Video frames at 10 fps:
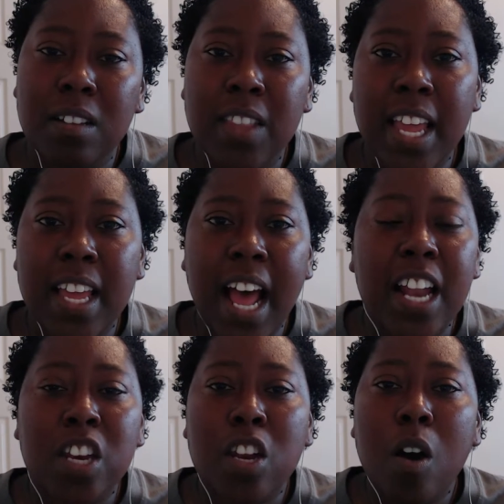that I
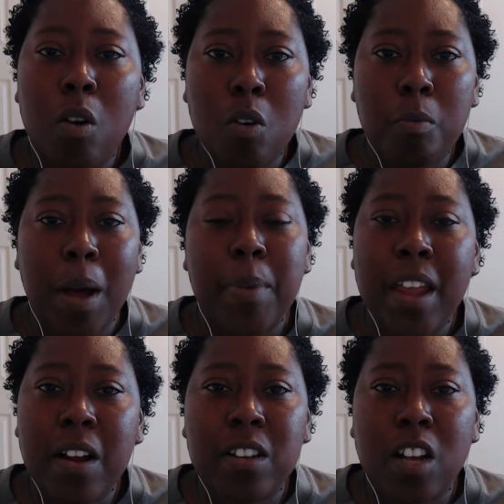know my
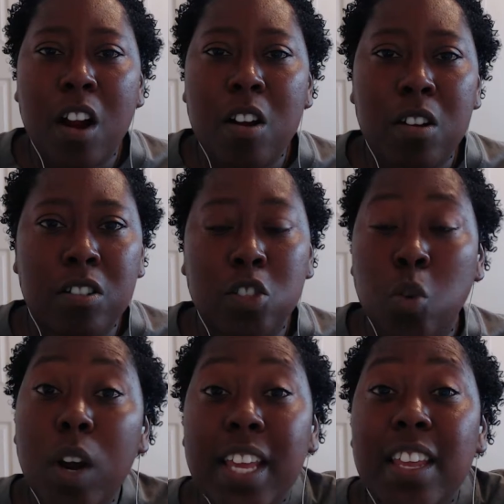parents earned
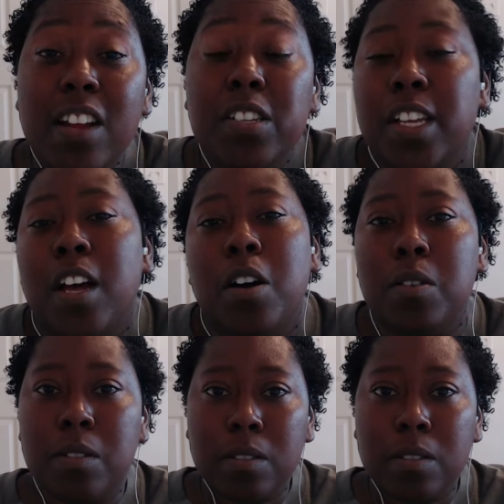20 years ago.